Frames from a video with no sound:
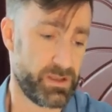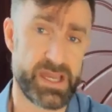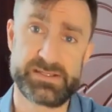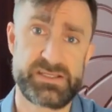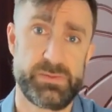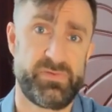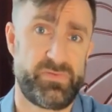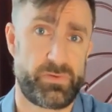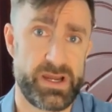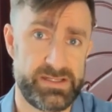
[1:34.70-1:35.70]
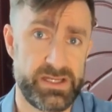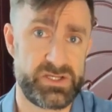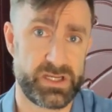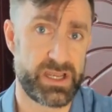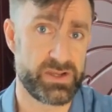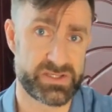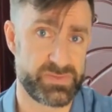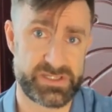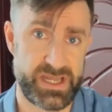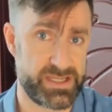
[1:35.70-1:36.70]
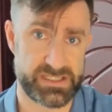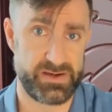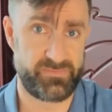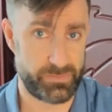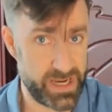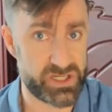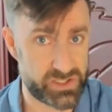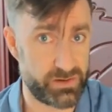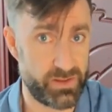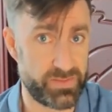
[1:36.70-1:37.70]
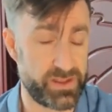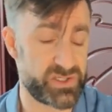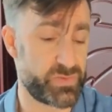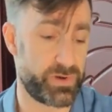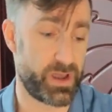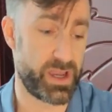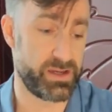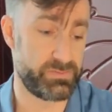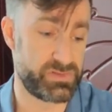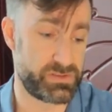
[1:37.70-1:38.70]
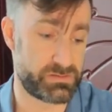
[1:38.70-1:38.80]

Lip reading: as I said before, I did check out some stats and information on this, but I